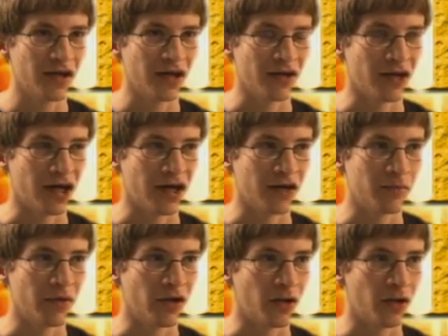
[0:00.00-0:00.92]
I had
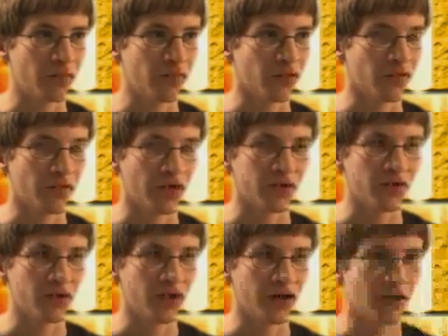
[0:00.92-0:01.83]
been up for around
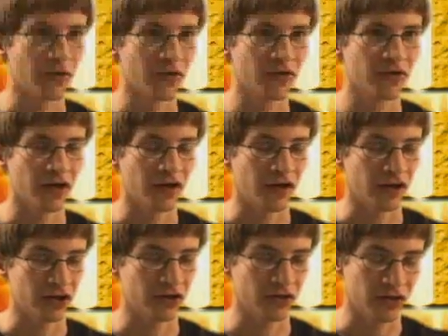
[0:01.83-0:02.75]
30 hours. I had
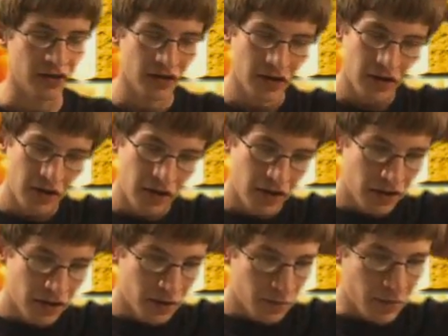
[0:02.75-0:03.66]
actually
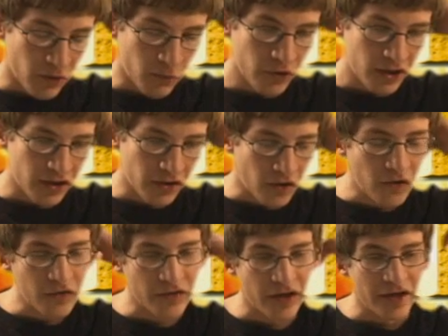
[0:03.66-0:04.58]
been working
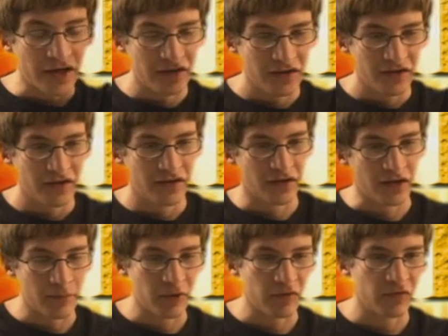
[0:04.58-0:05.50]
all night the
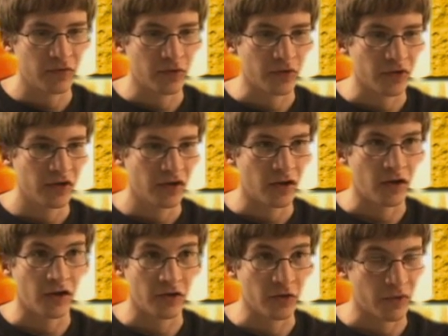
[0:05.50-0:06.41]
night before
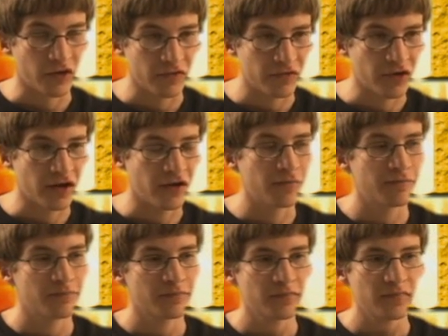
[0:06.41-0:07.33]
on the Ring of Fire,
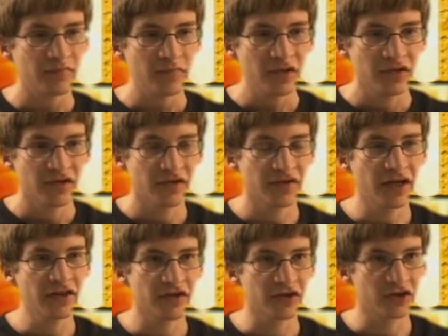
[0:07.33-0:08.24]

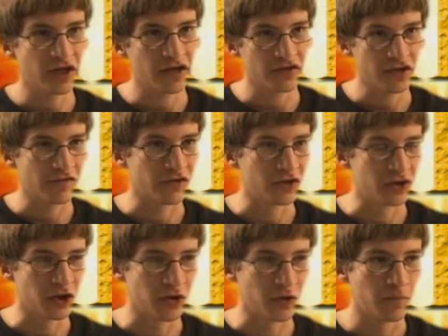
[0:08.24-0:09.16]
sent the shots off to
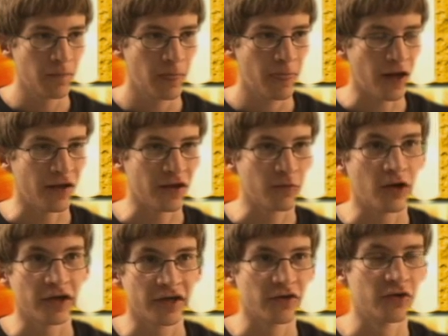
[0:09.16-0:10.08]
Joe, I then
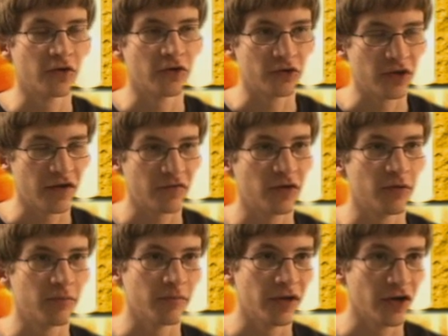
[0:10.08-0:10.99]
walked out the door to drive to
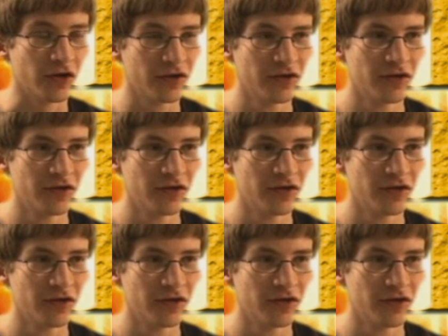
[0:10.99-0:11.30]
the premiere.